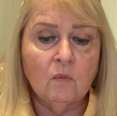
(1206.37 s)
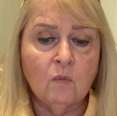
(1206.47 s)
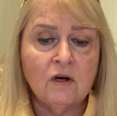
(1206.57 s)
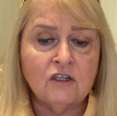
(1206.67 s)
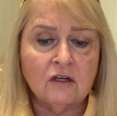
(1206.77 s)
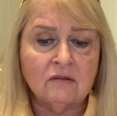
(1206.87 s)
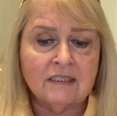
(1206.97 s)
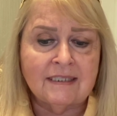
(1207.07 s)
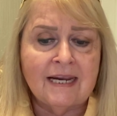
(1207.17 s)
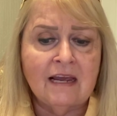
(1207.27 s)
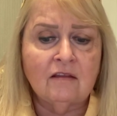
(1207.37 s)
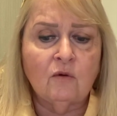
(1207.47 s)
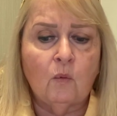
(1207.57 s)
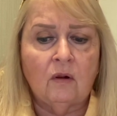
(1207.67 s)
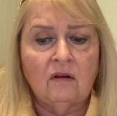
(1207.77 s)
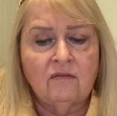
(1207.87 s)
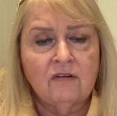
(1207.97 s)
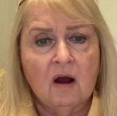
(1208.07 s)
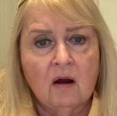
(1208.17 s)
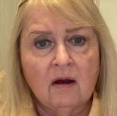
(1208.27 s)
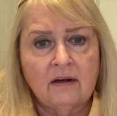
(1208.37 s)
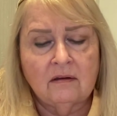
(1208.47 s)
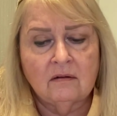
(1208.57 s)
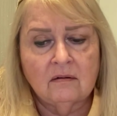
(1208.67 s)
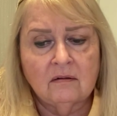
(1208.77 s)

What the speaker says: we shall seek the will of God,